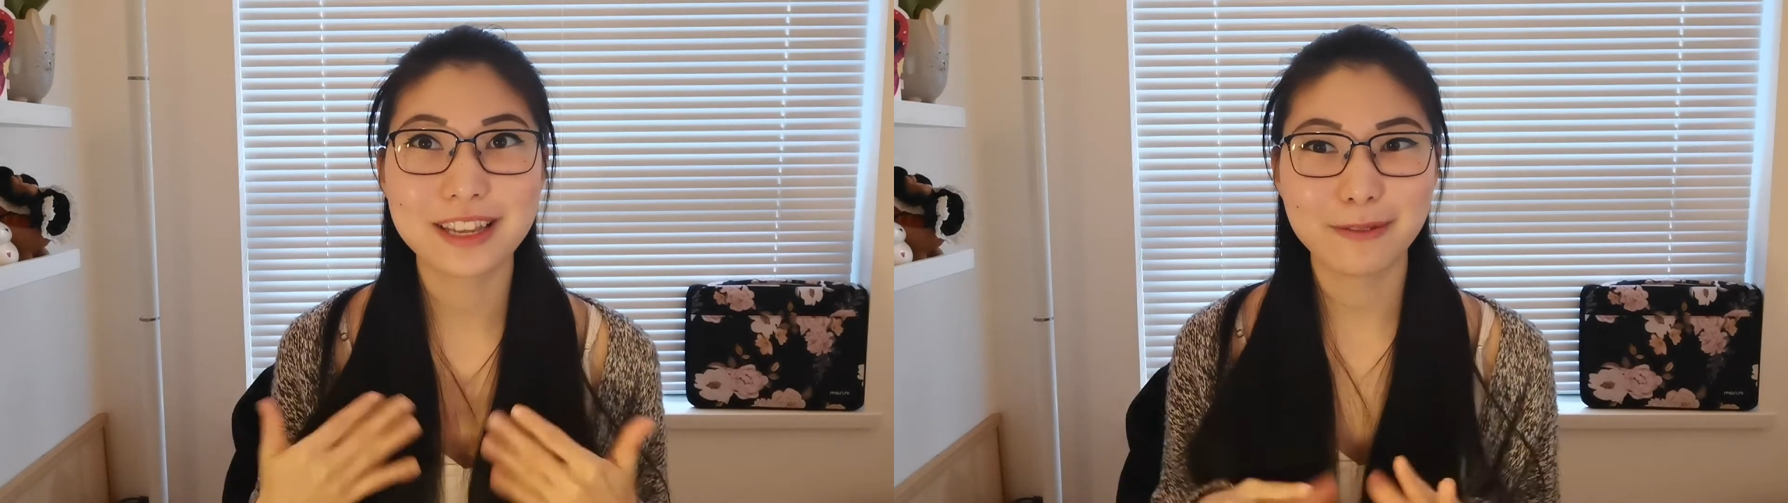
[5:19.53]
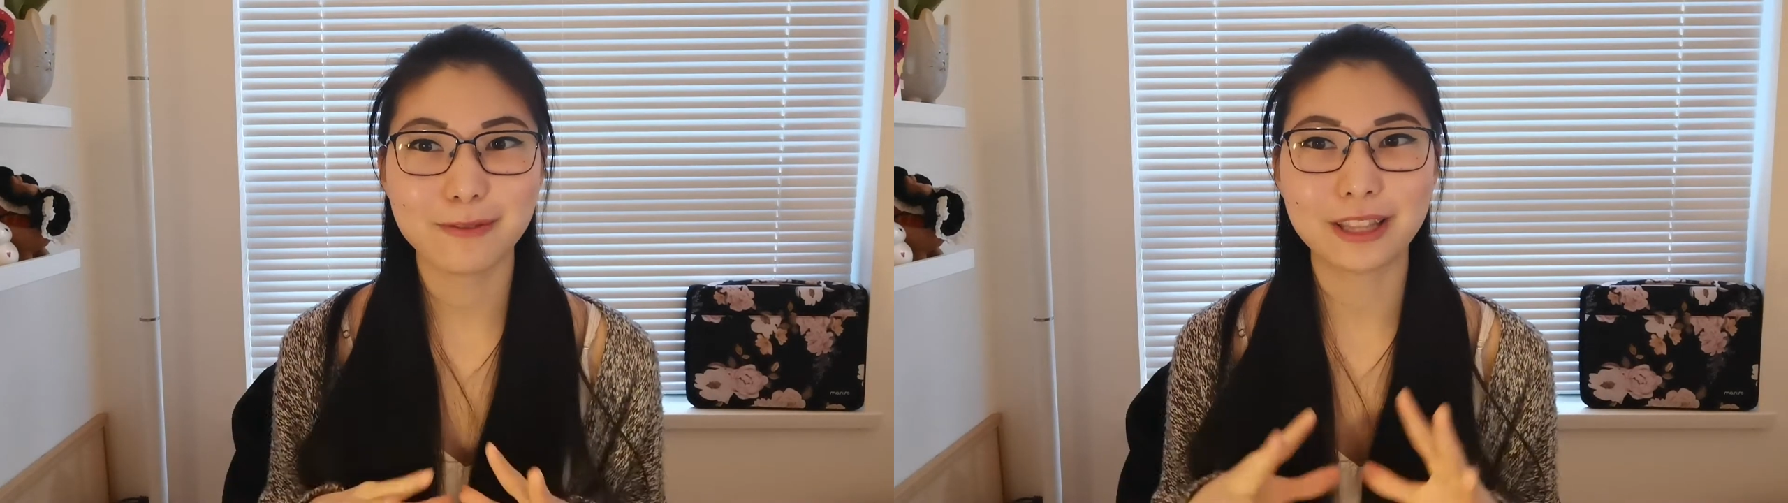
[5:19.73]

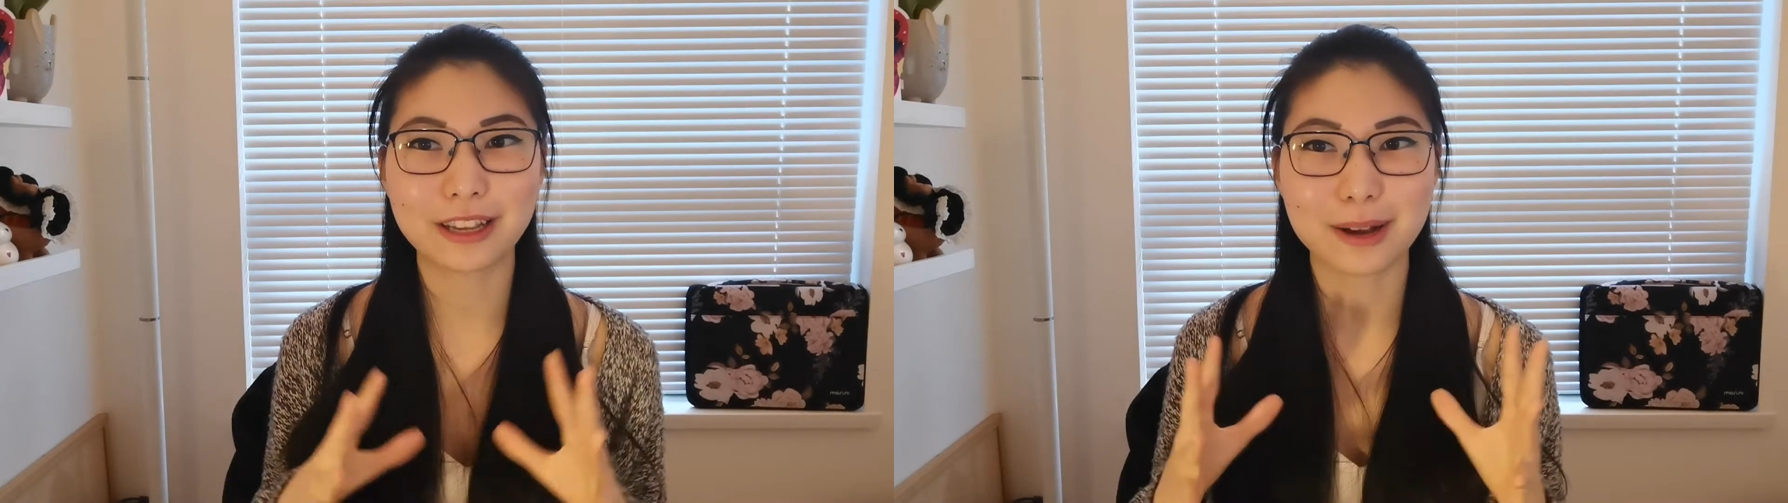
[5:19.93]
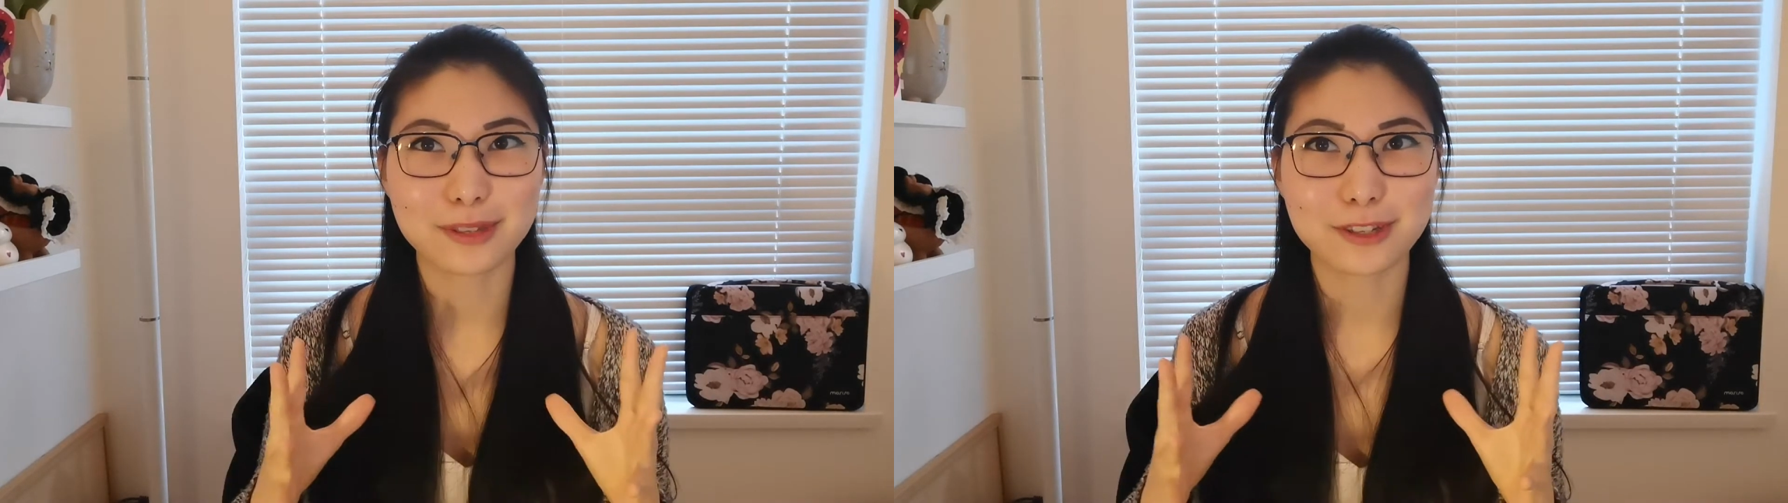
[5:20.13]
when it
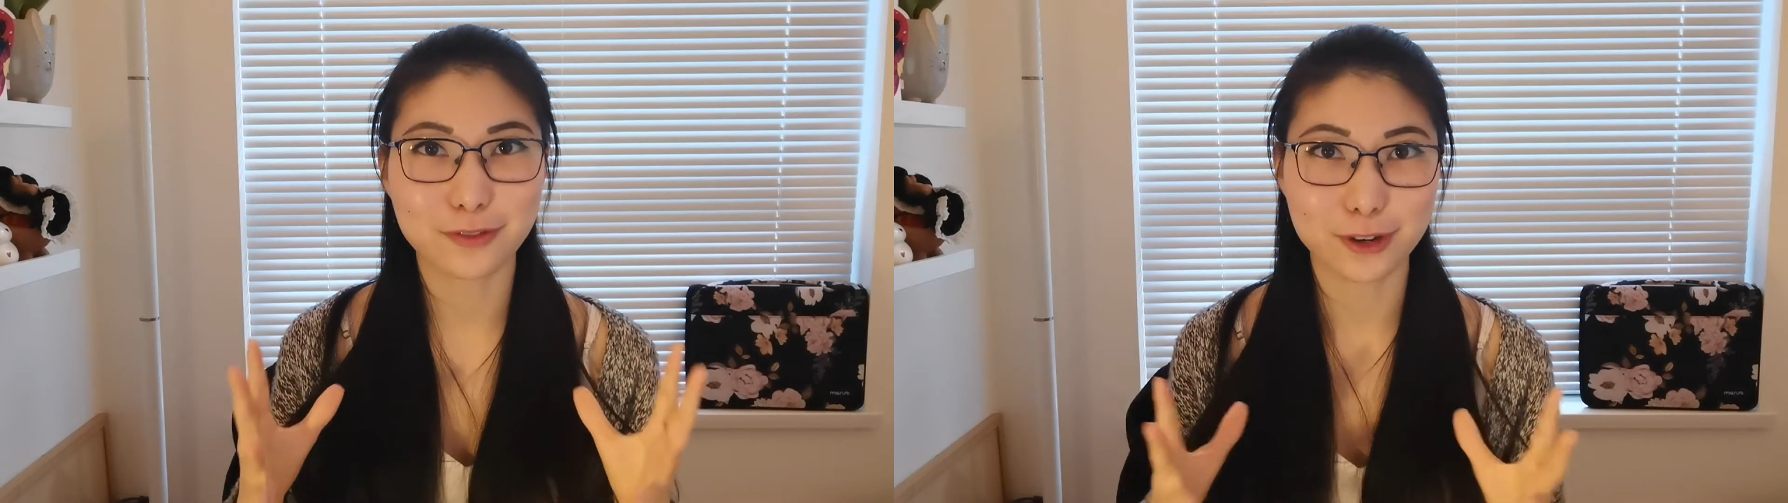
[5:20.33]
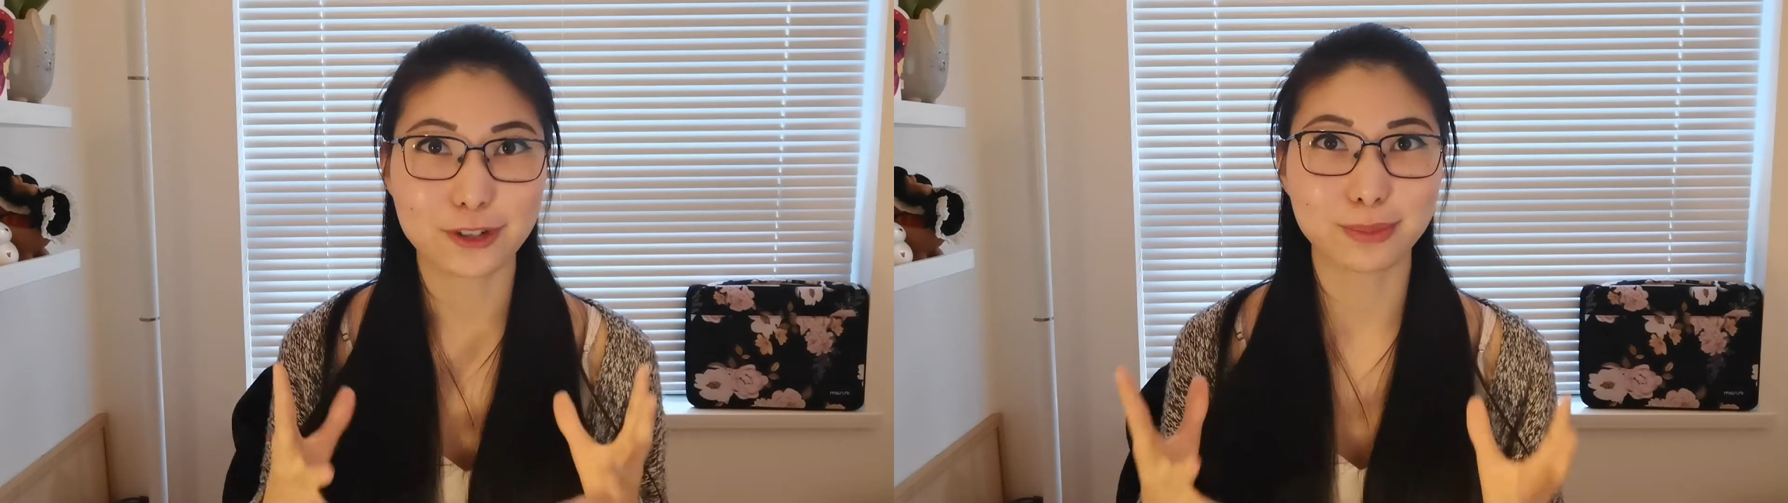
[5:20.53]
comes to
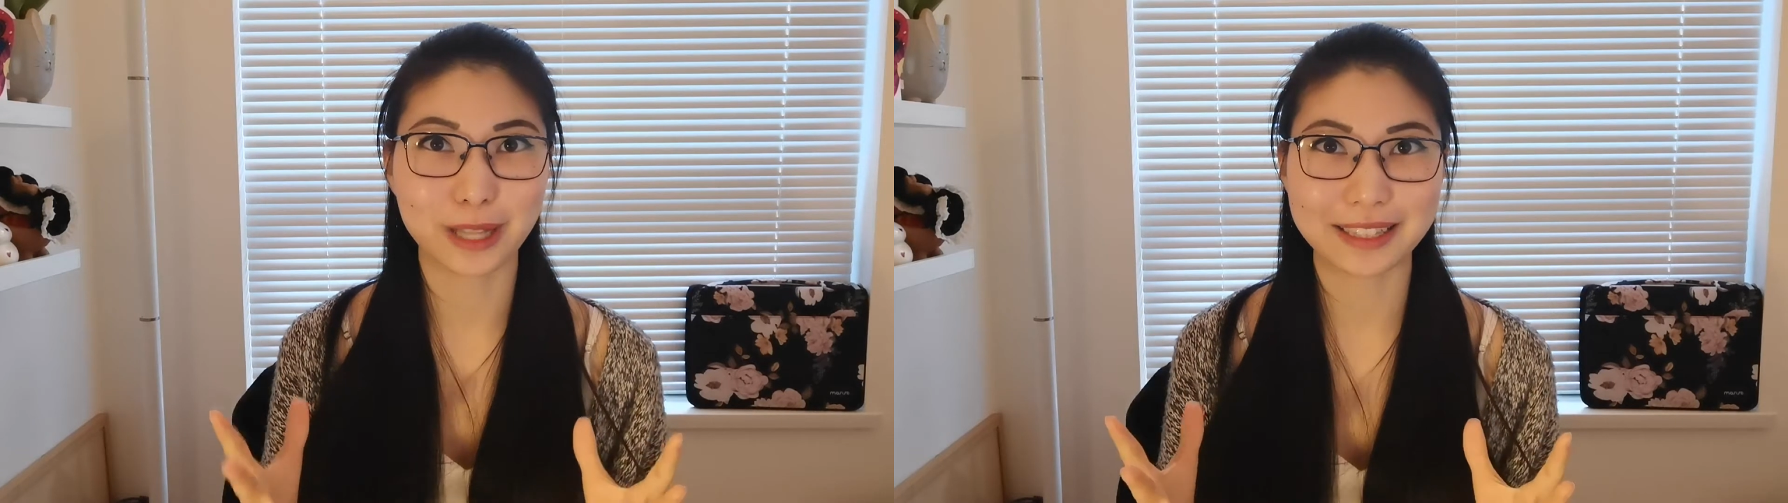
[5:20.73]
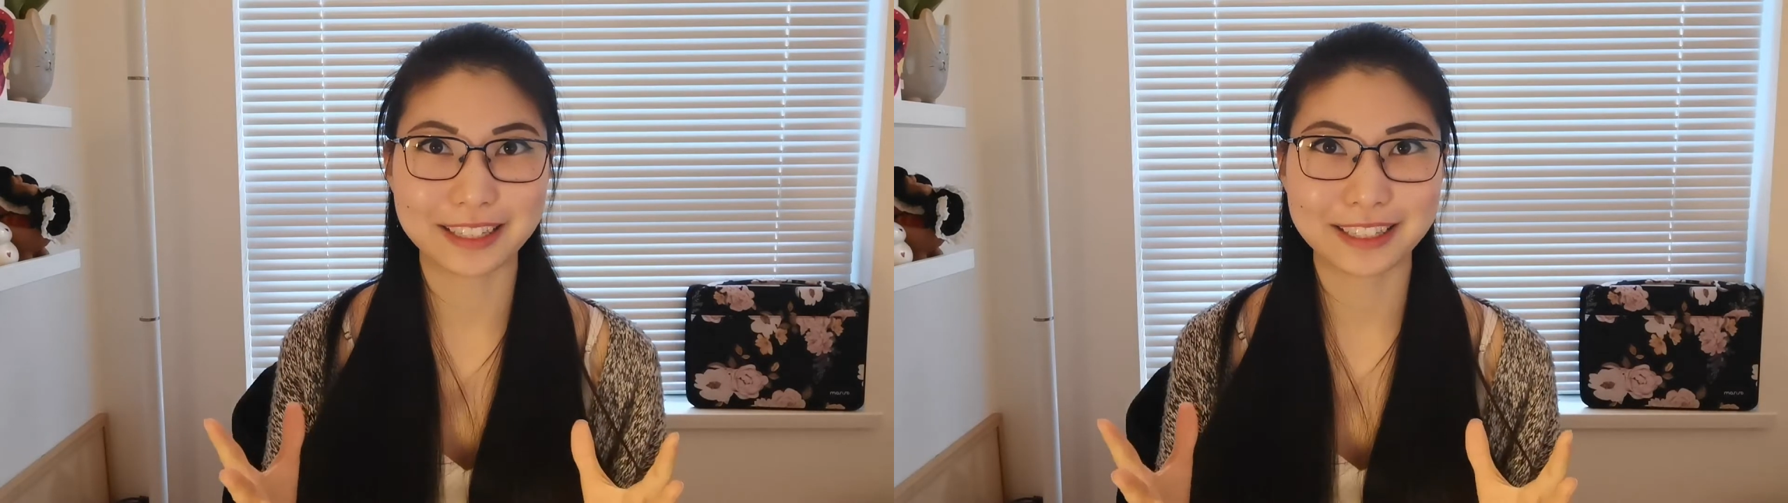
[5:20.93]
future
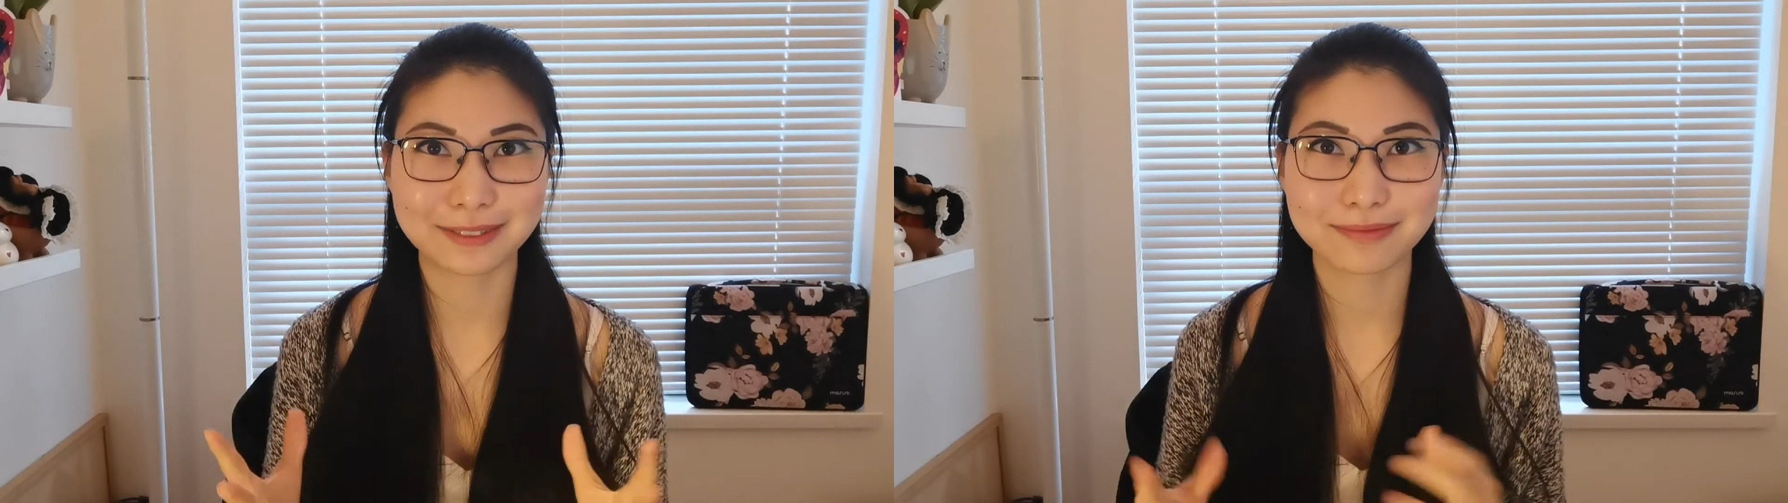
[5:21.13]
planning.